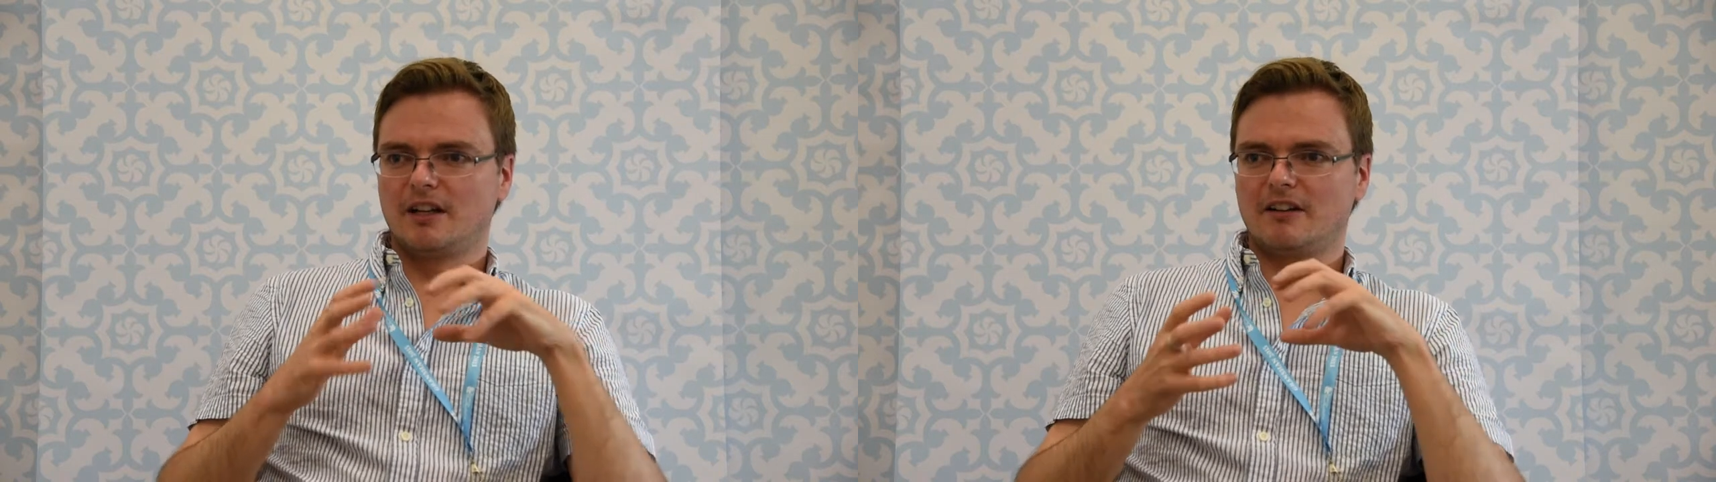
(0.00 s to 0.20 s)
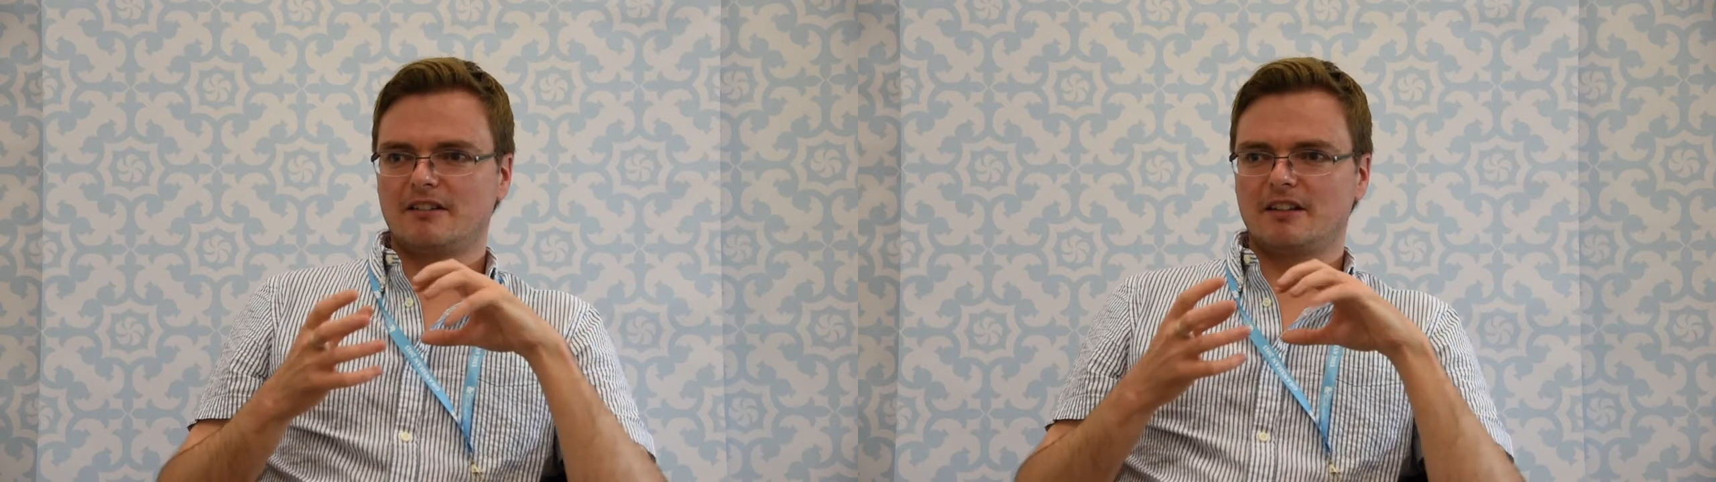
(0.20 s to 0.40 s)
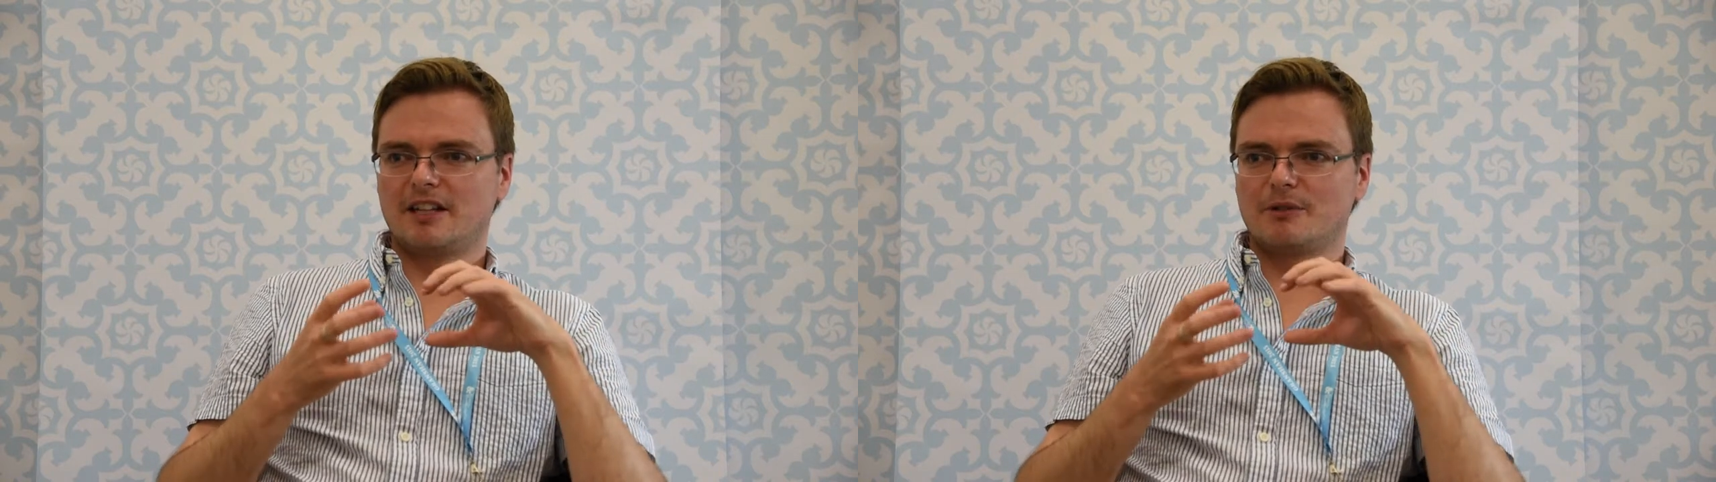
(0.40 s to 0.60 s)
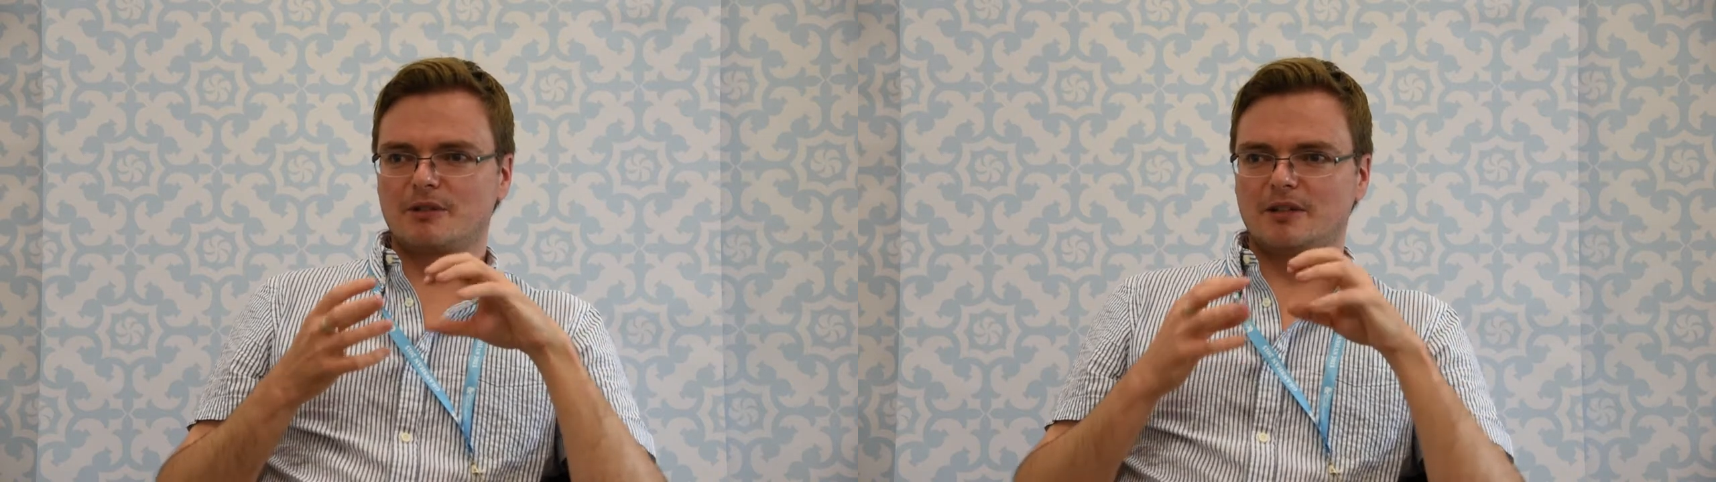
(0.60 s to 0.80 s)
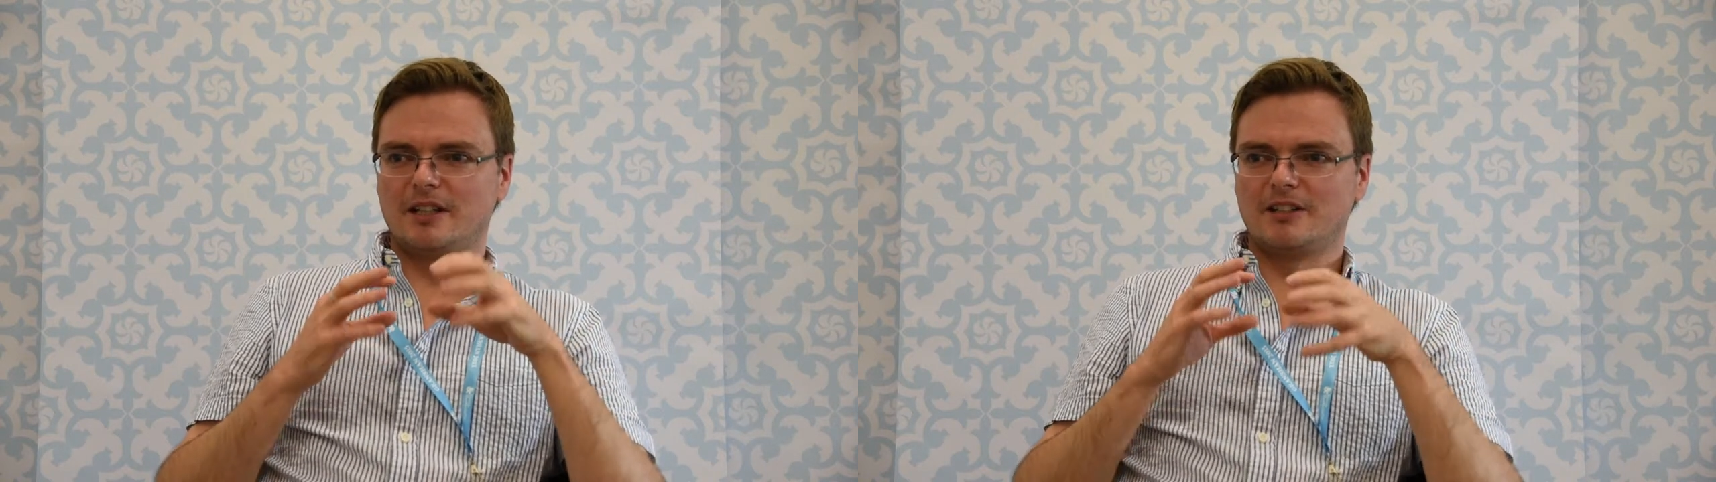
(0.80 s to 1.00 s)
And I think that was
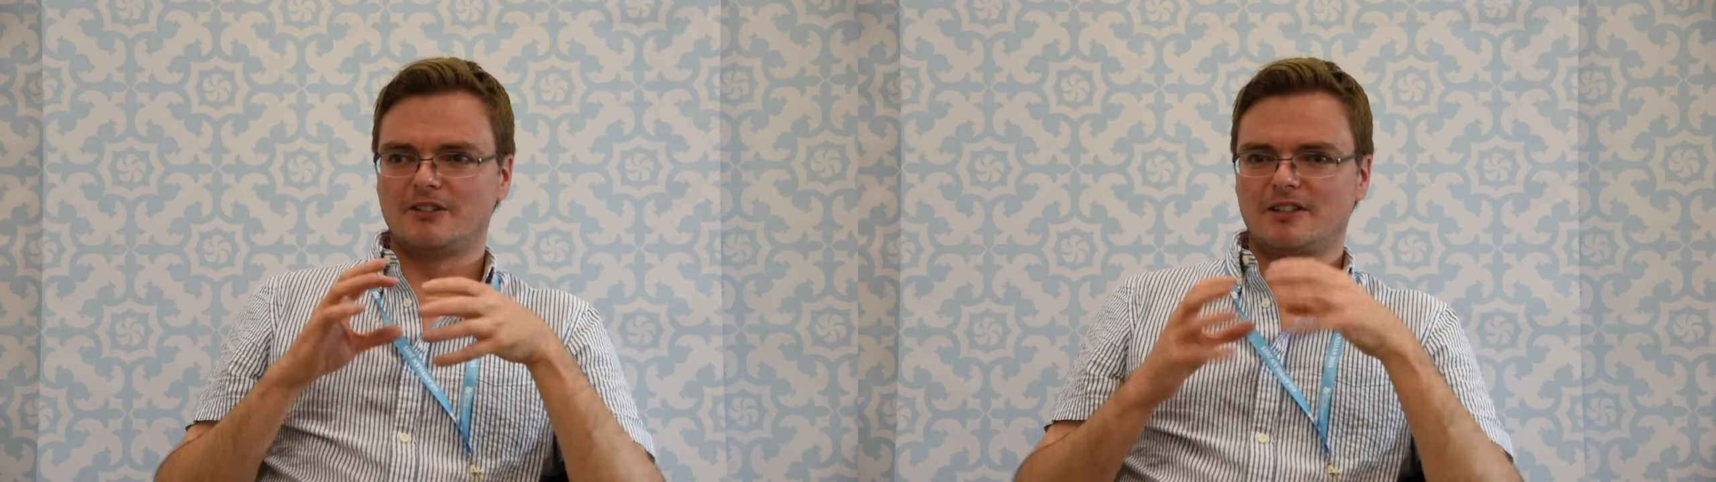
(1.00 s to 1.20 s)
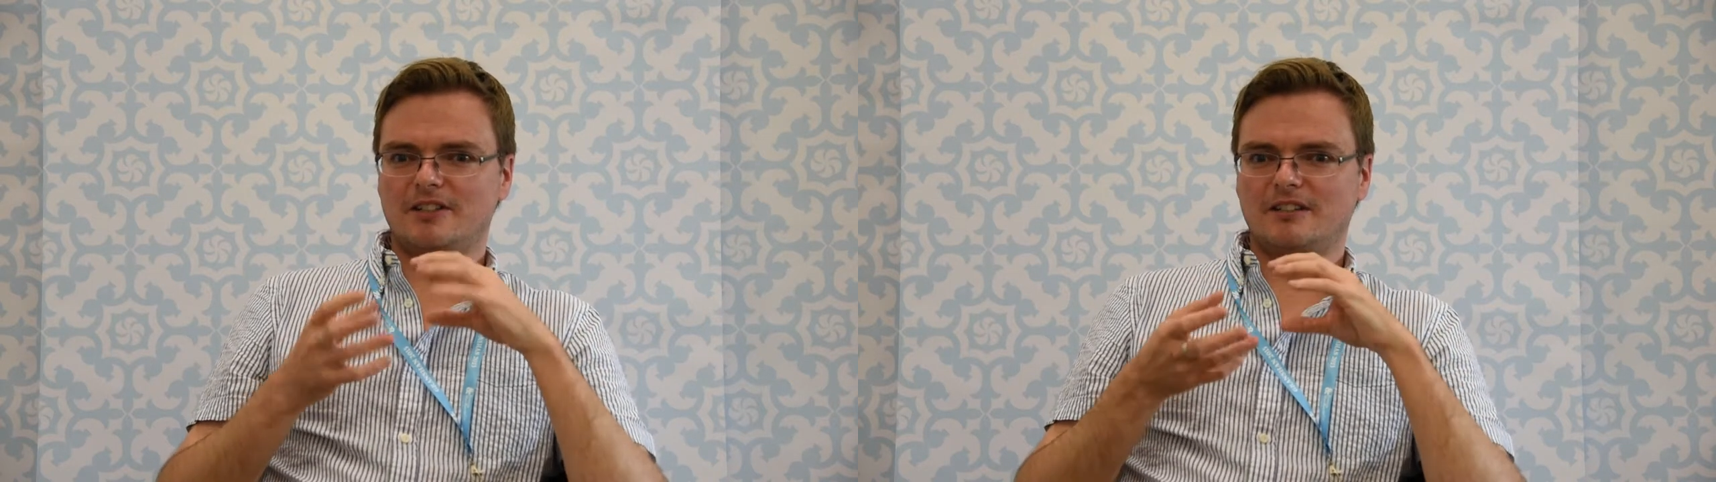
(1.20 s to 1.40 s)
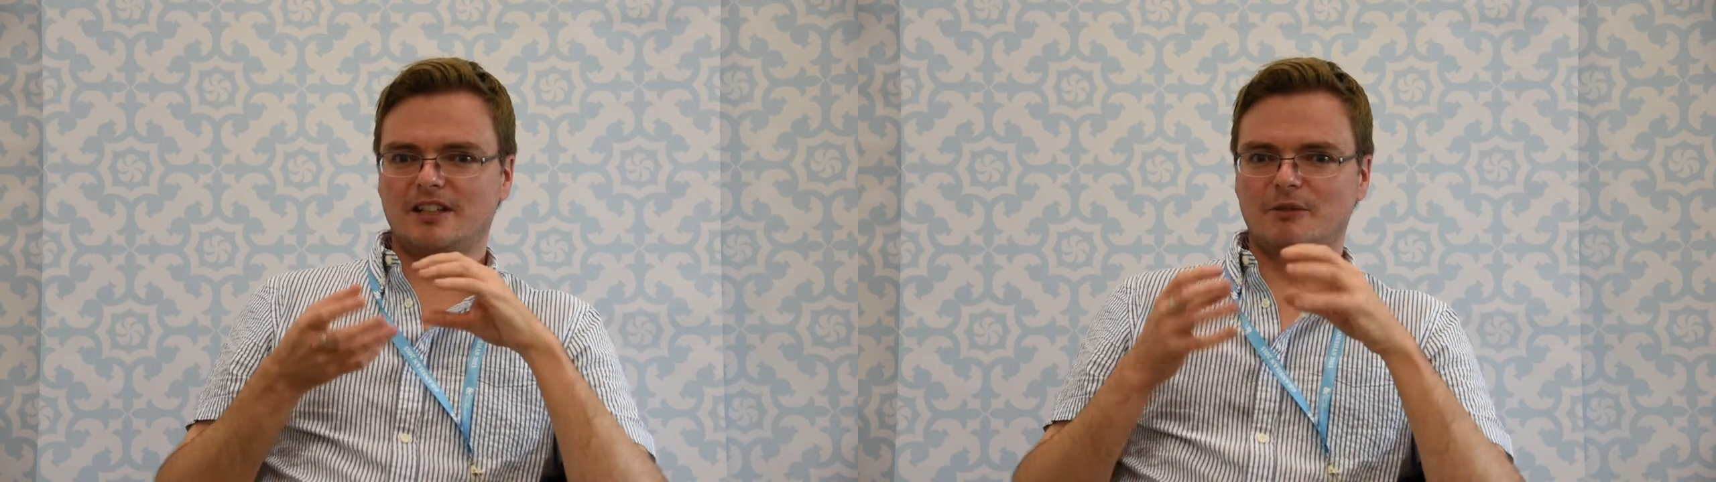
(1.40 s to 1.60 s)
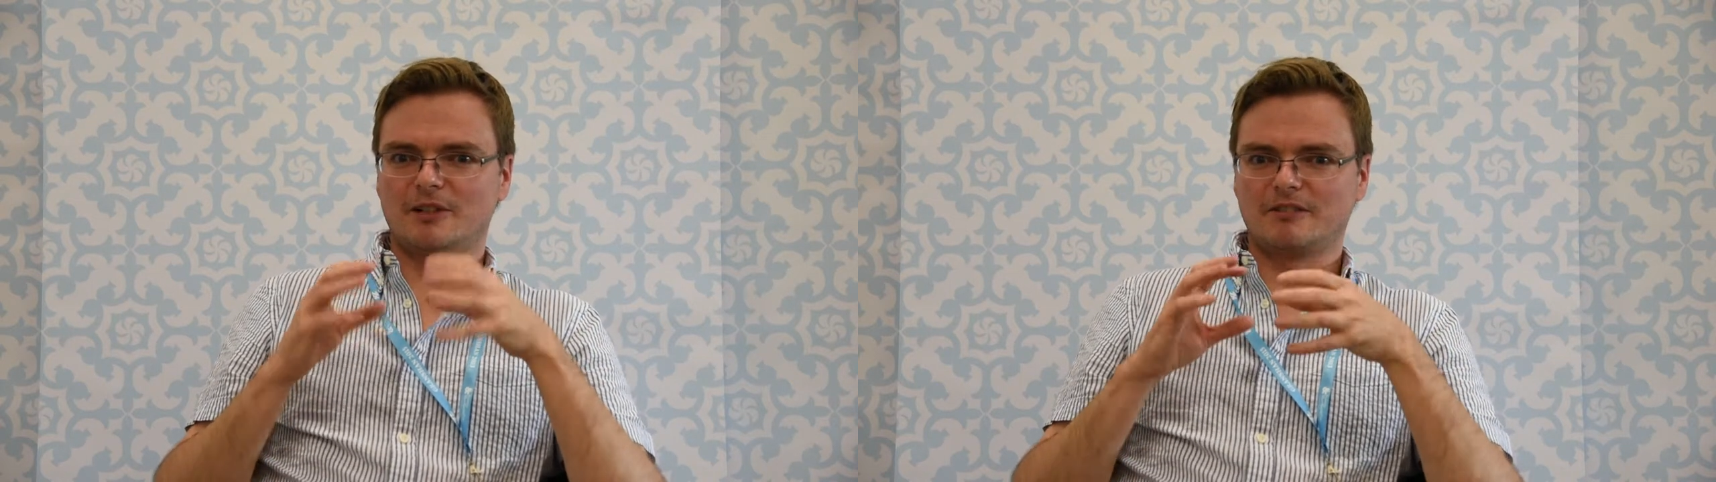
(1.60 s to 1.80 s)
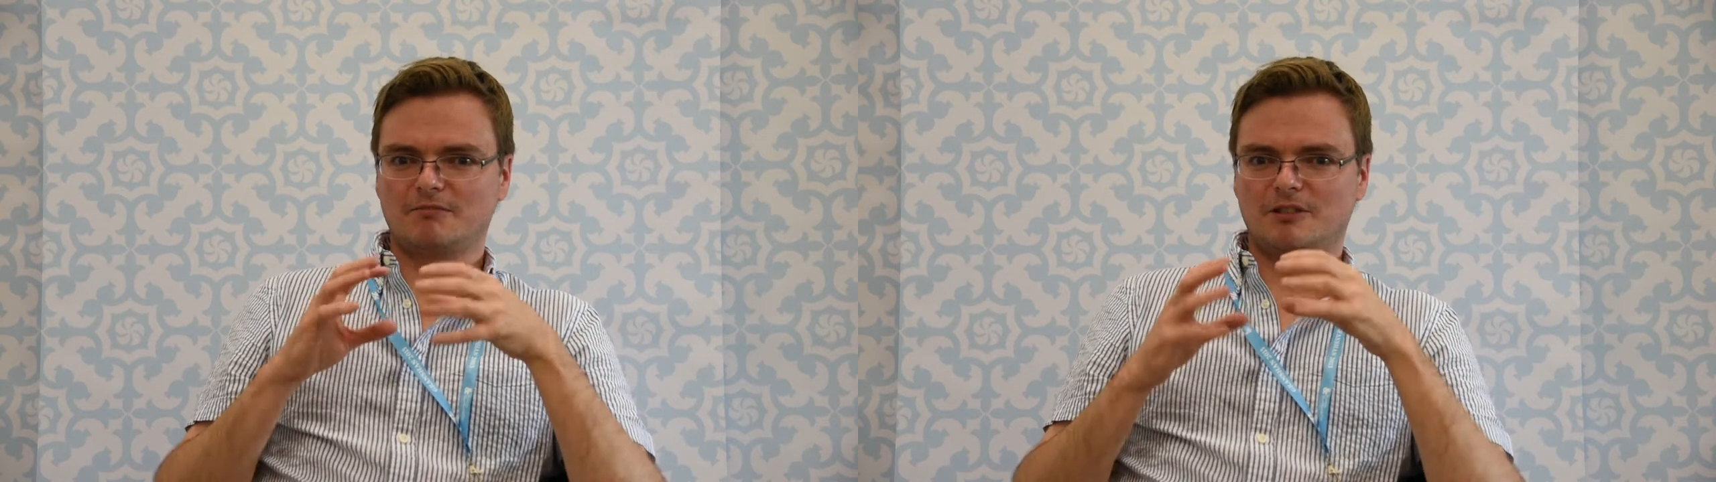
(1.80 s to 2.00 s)
quite an interesting thing when
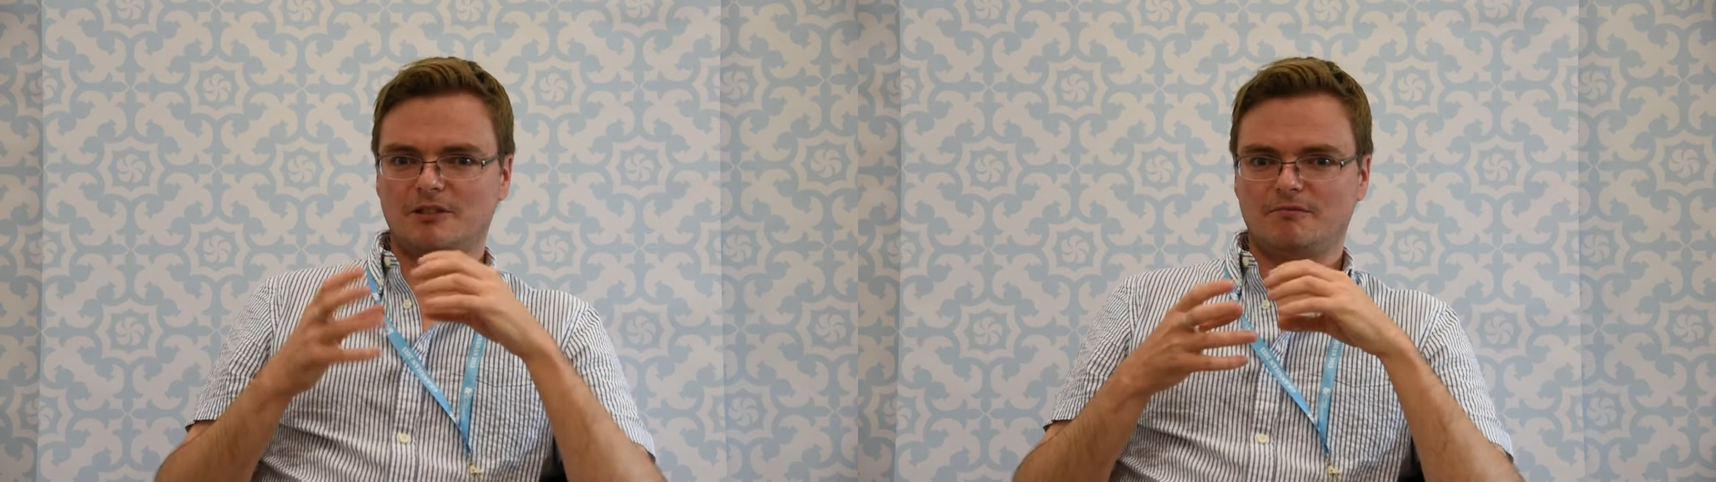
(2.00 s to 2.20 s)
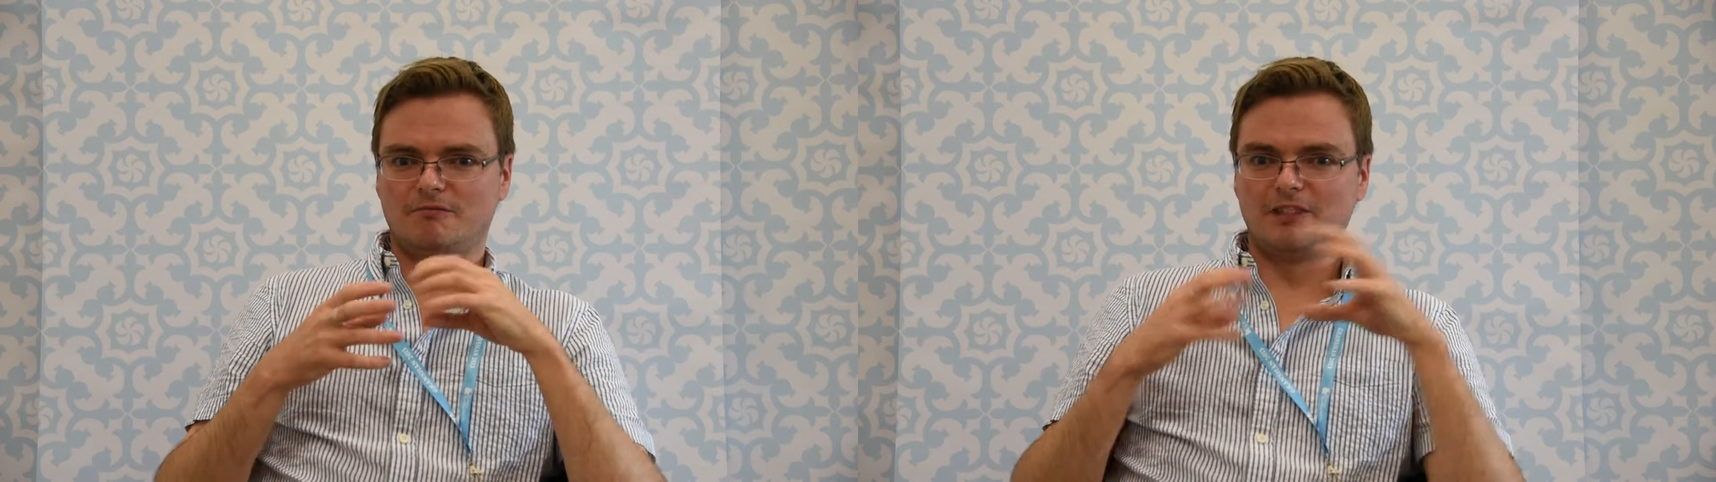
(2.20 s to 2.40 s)
I could